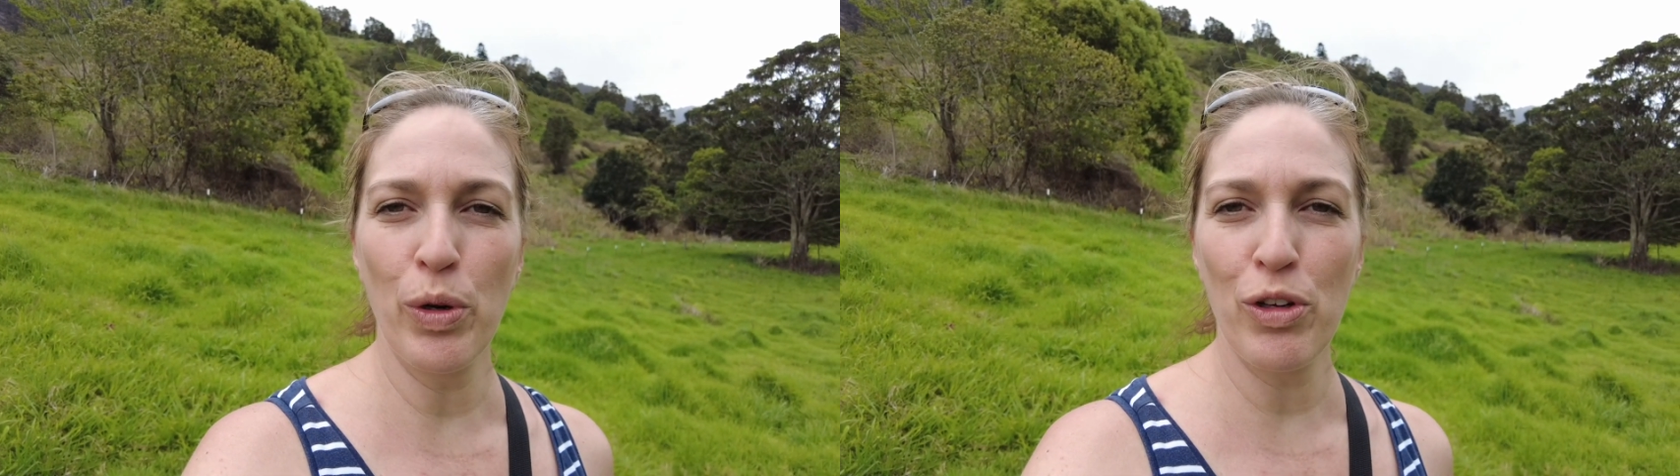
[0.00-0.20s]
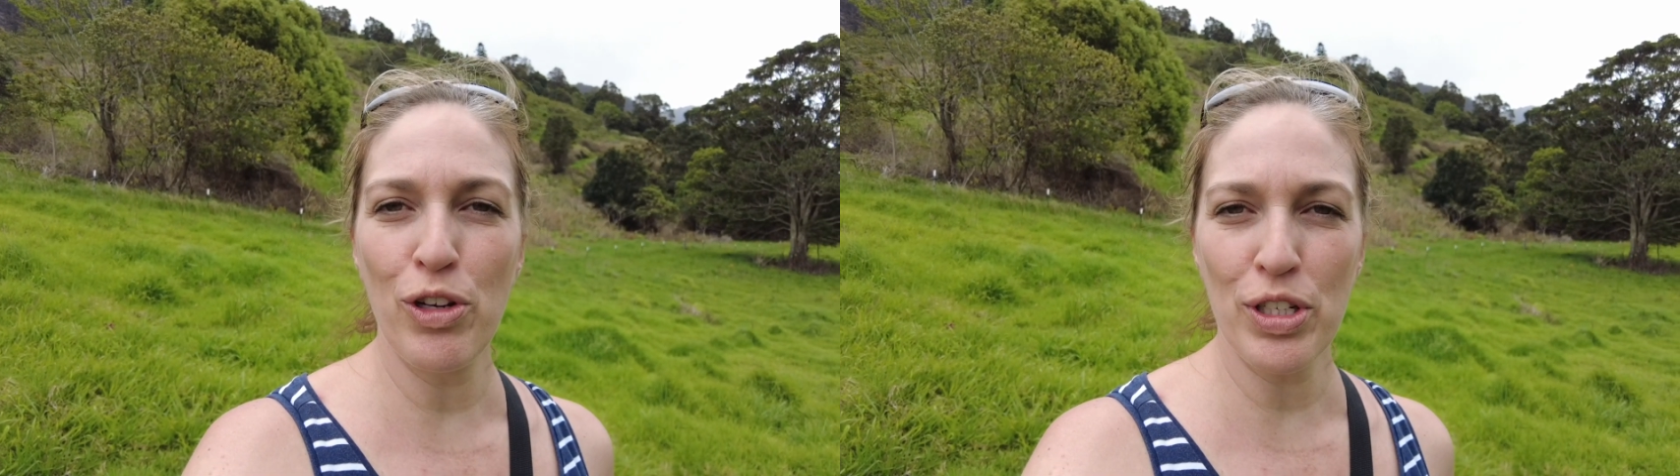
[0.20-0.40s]

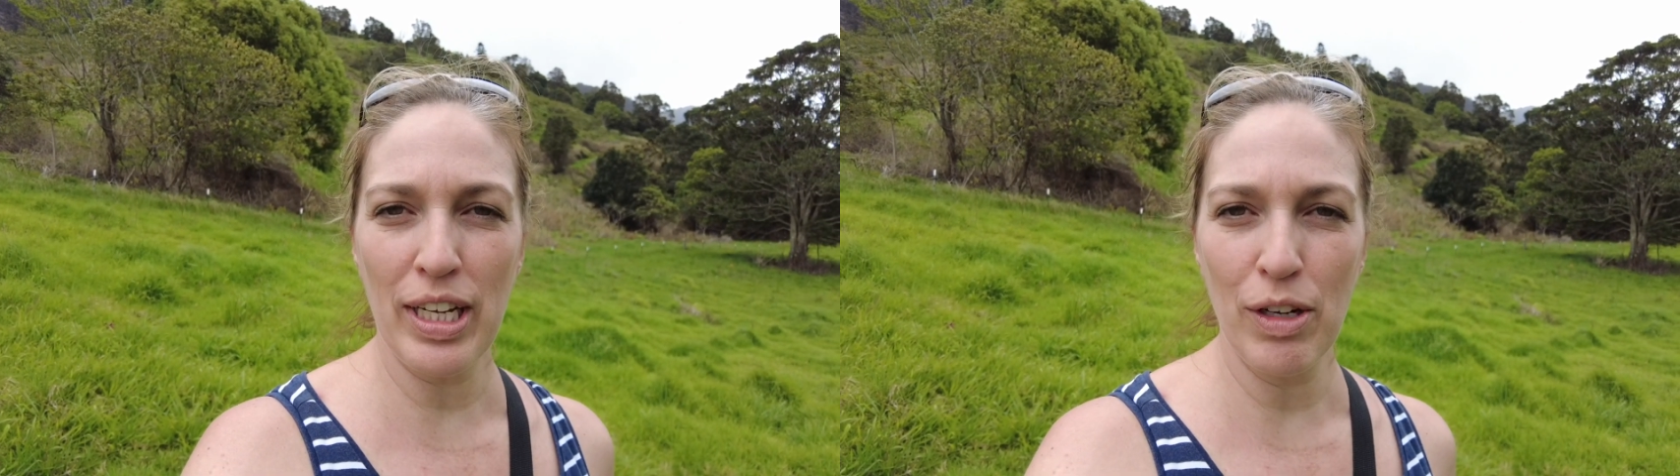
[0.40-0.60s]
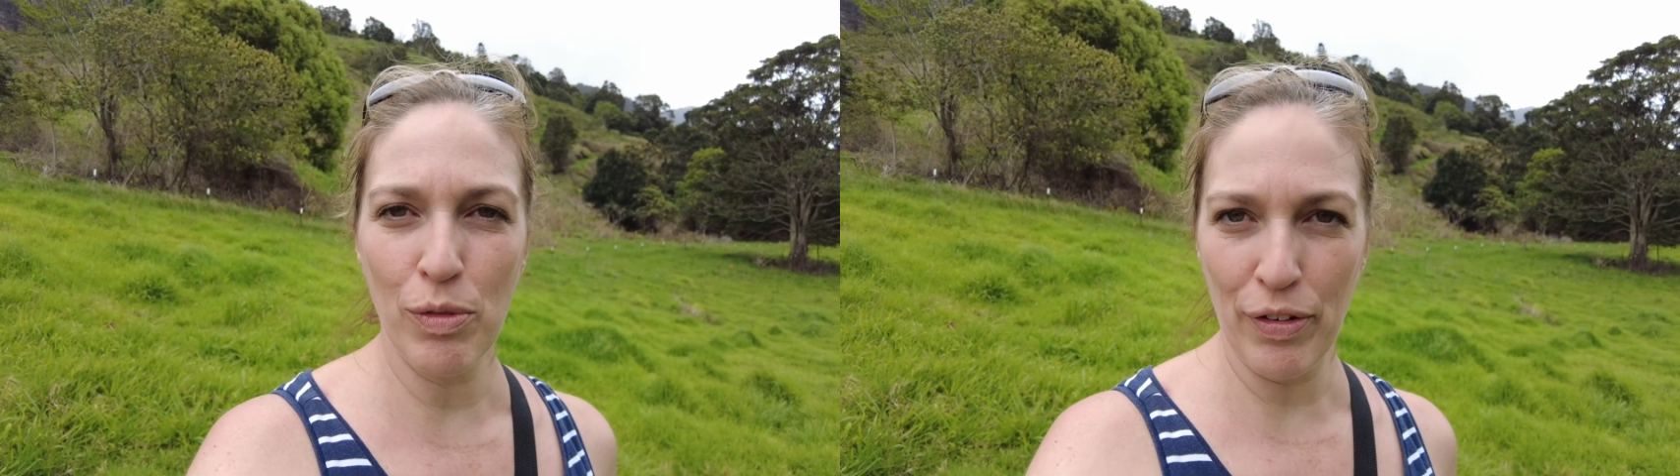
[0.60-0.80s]
We're
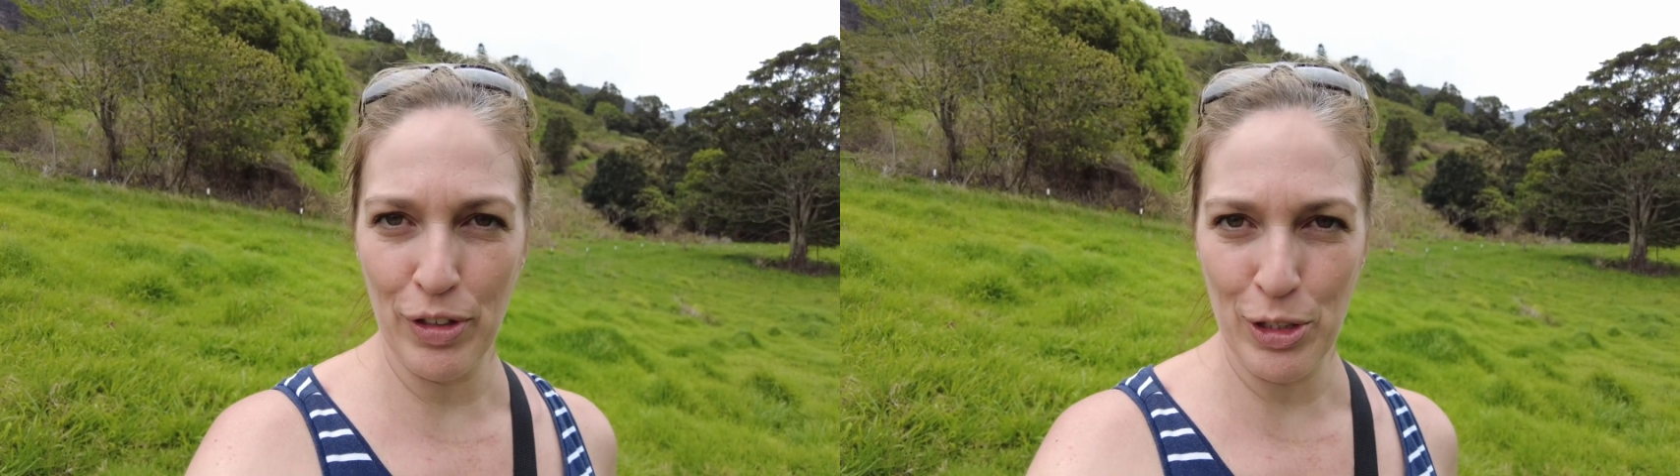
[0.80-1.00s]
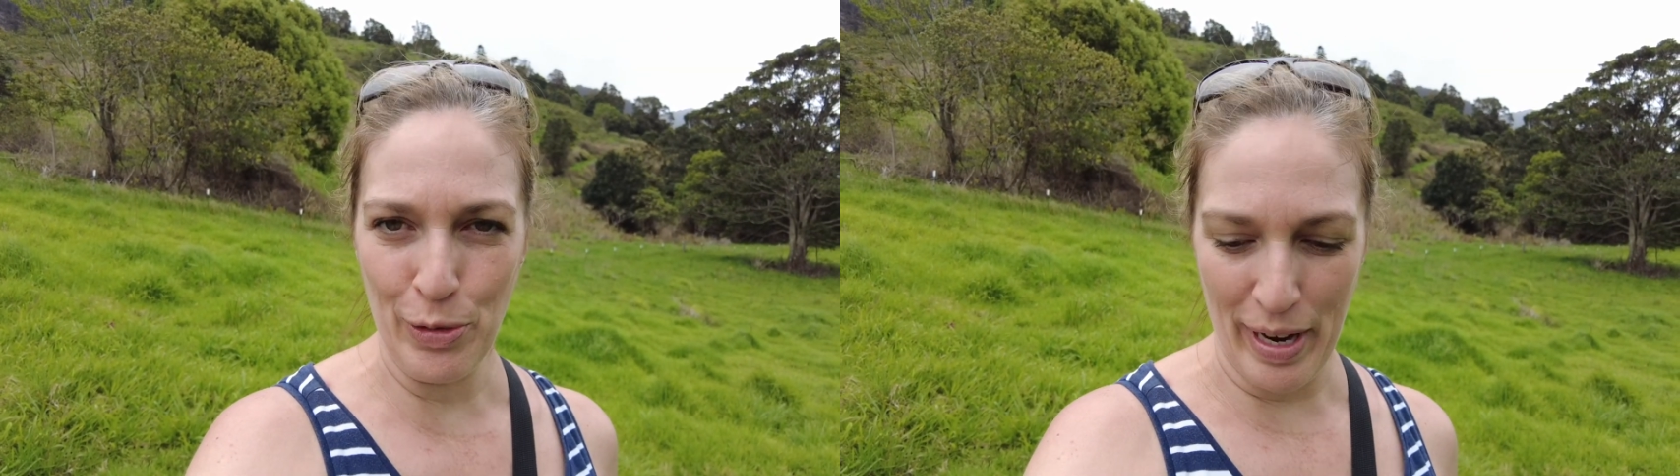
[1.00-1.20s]
usually in
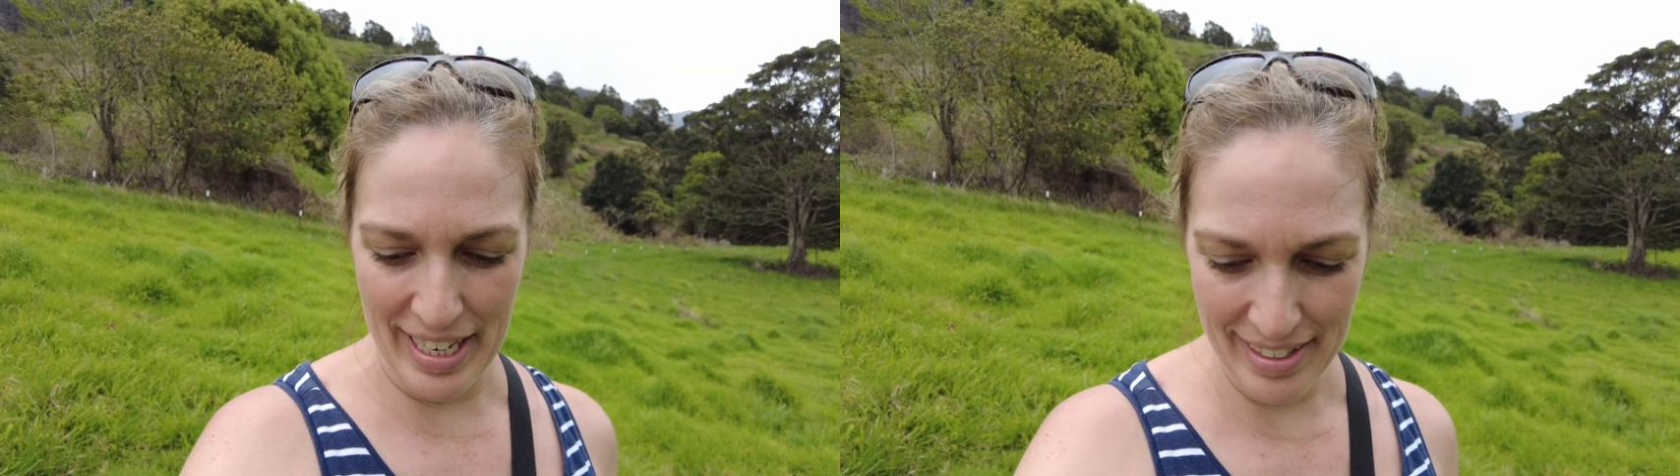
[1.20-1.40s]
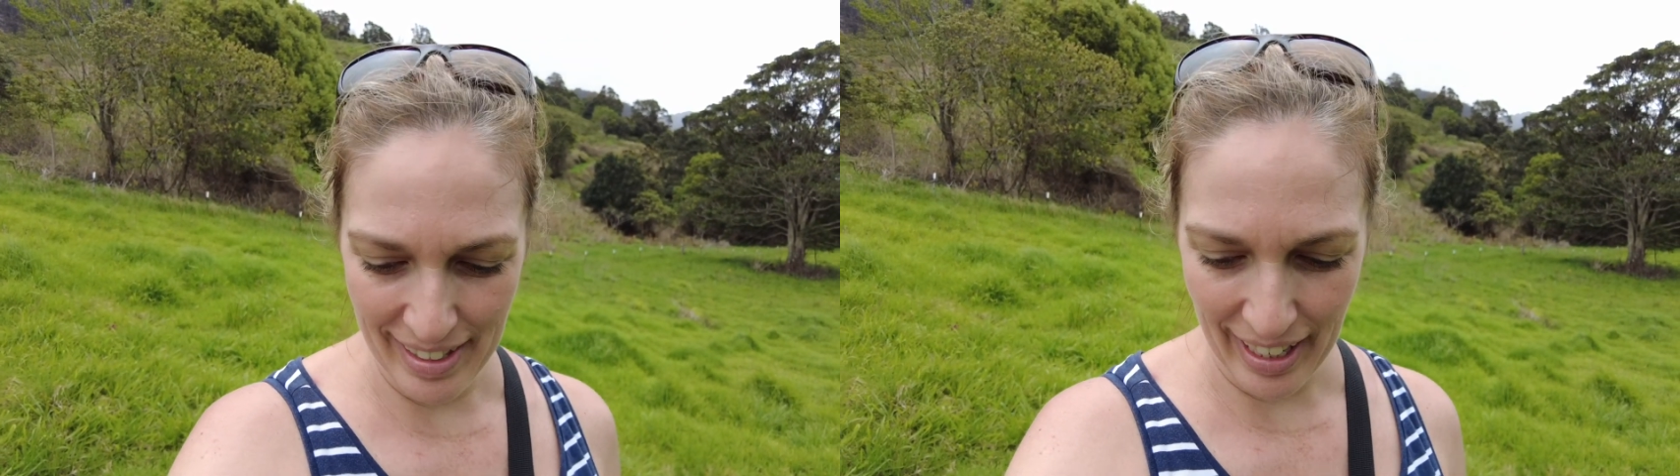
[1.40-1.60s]
rougher terrain,